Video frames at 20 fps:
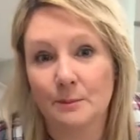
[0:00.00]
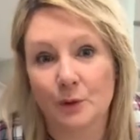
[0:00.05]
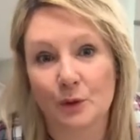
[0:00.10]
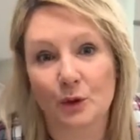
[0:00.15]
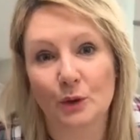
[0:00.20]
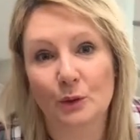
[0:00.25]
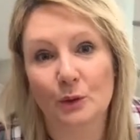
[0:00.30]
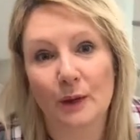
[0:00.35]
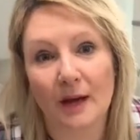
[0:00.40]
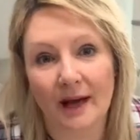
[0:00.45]
but
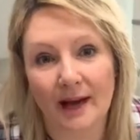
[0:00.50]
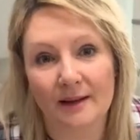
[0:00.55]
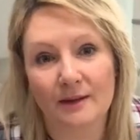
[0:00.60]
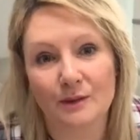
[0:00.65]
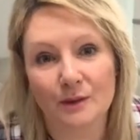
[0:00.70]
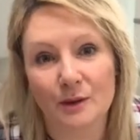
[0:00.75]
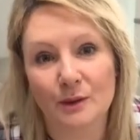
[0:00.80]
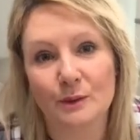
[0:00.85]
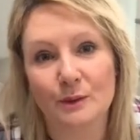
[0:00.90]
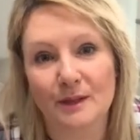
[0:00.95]
you
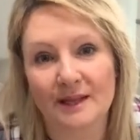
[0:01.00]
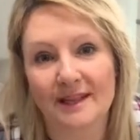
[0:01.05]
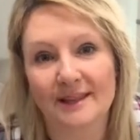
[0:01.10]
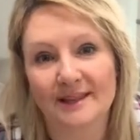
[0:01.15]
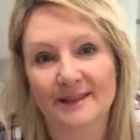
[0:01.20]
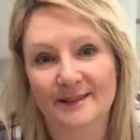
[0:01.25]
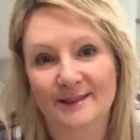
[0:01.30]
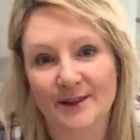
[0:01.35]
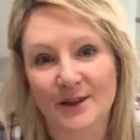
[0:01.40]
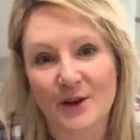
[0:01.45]
can do
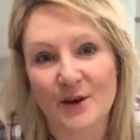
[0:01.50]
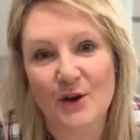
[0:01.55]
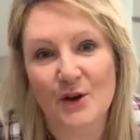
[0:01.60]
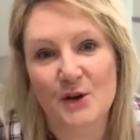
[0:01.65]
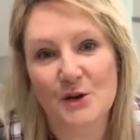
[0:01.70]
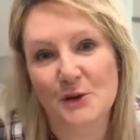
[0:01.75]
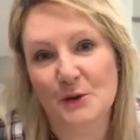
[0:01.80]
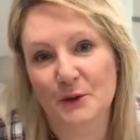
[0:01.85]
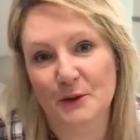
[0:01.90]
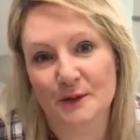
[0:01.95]
this
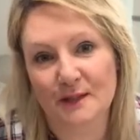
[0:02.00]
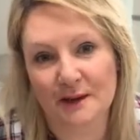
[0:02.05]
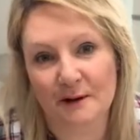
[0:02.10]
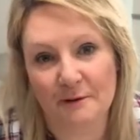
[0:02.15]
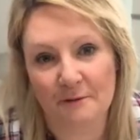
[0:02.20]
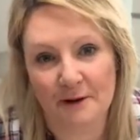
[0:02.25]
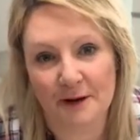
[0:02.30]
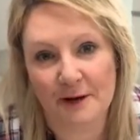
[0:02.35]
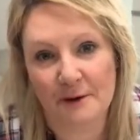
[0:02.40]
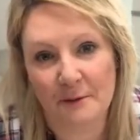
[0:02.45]

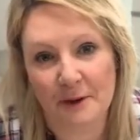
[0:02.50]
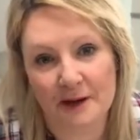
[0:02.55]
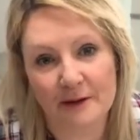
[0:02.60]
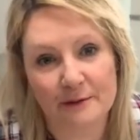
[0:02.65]
yourself anyway.